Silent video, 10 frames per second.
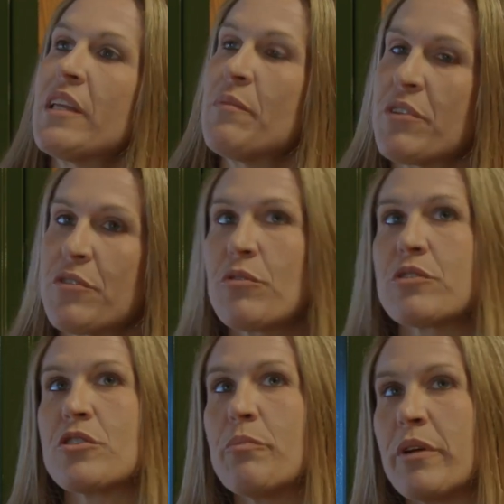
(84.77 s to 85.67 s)
keeping the
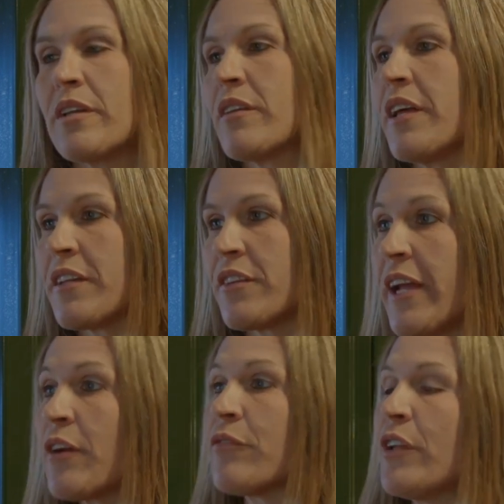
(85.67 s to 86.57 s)
doors open, letting the
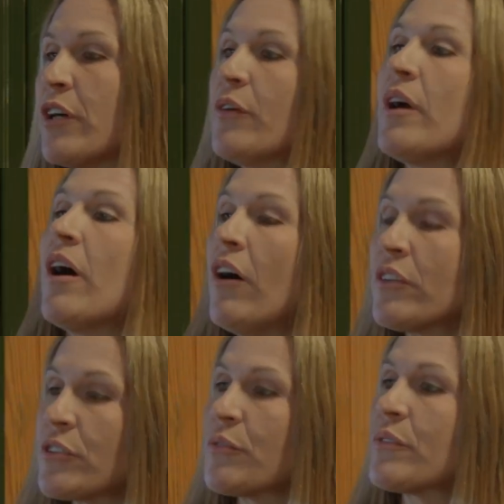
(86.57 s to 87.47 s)
air flow
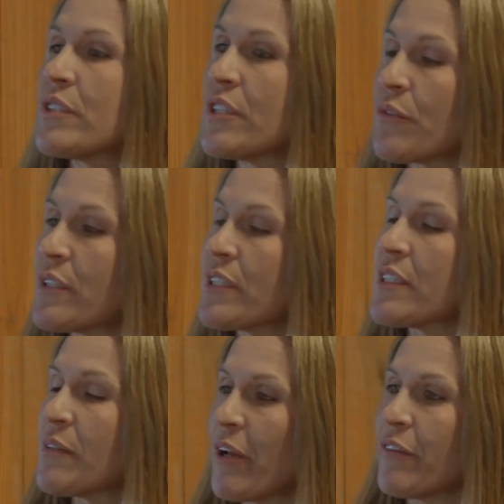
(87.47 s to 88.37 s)
also decreases
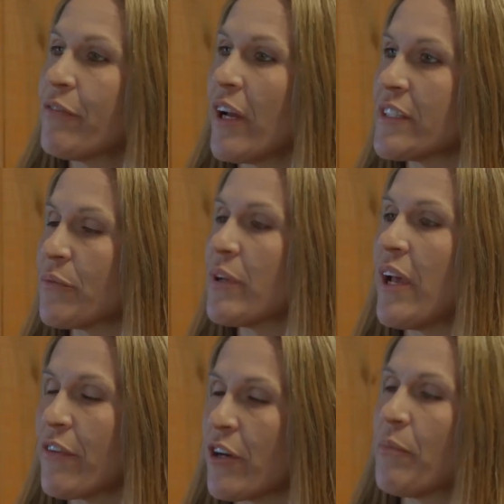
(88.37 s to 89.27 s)
the amount of flies that we
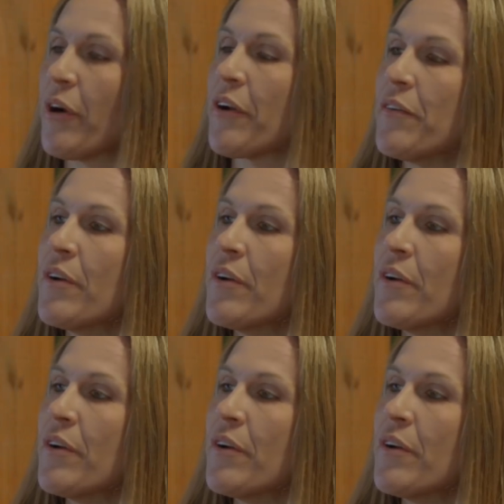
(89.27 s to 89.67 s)
have in our barn.